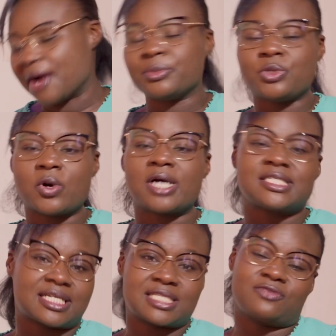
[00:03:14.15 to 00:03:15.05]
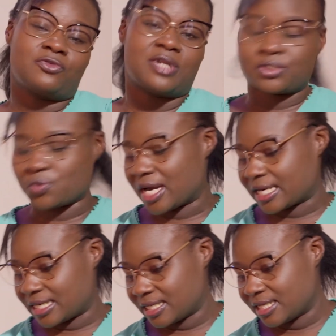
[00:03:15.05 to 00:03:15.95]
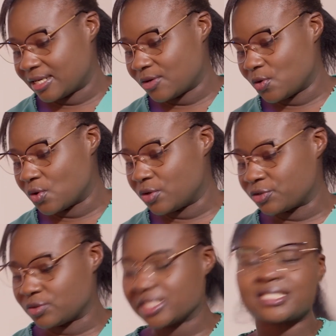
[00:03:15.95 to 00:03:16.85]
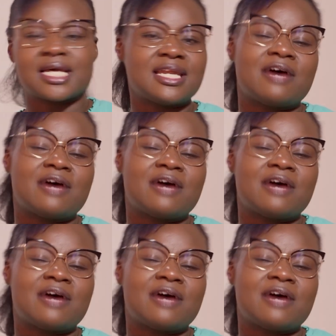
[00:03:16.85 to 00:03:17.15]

you are successful at work, or you just had